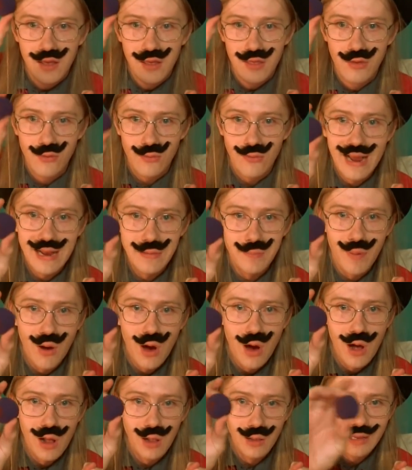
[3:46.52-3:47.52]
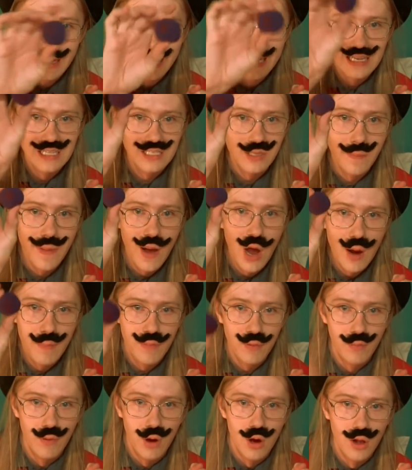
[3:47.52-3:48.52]
the red ball, it is a
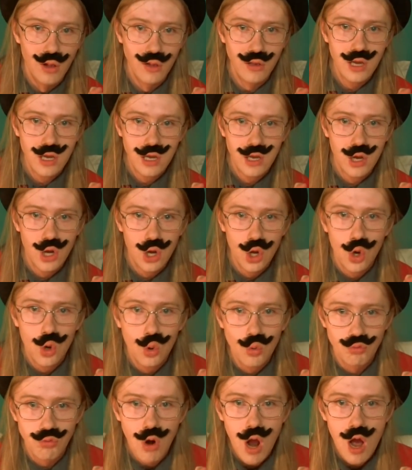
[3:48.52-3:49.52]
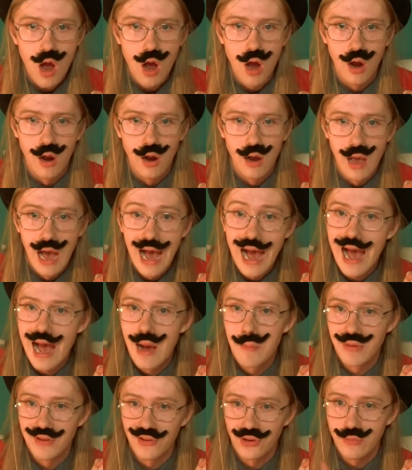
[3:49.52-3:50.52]
purple ball. Wrong.
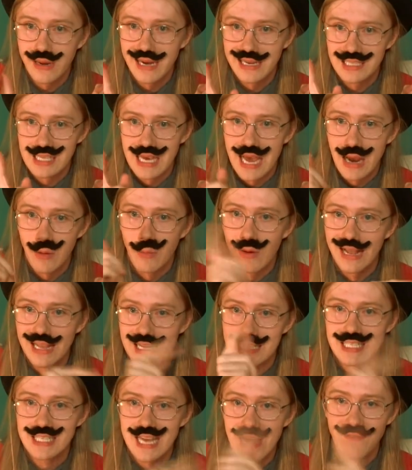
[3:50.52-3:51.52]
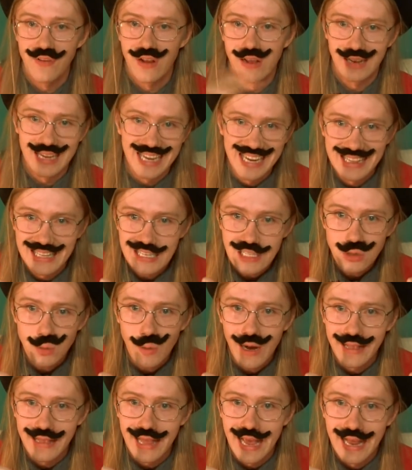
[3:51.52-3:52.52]
But you may say, well, it's definitely in this
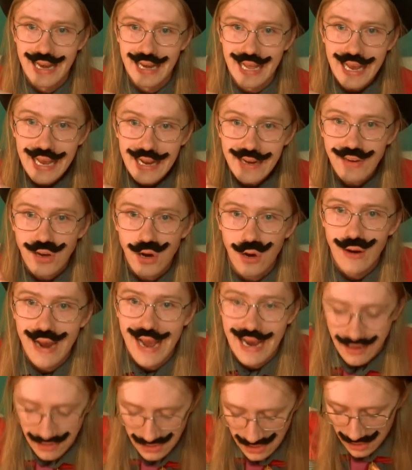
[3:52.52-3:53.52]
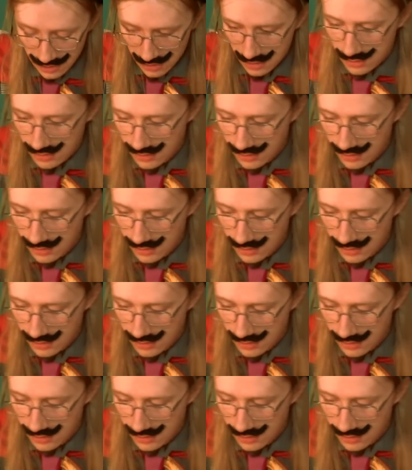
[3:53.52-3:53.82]
one then. Incorrect.